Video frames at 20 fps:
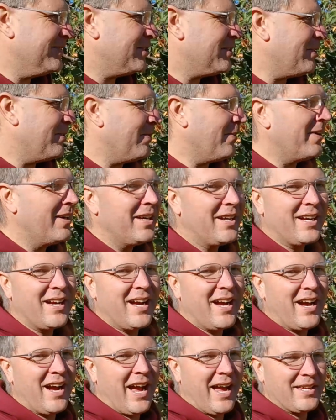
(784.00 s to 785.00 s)
So
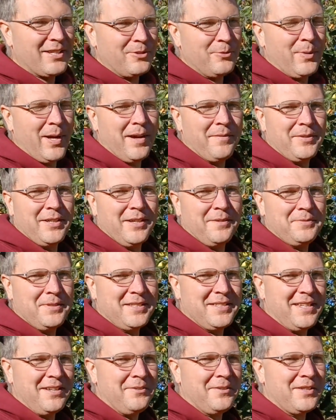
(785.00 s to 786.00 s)
I do have enough to
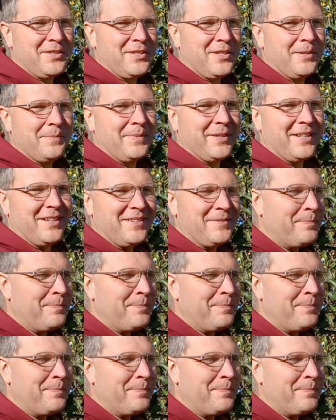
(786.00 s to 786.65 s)
sell this year, but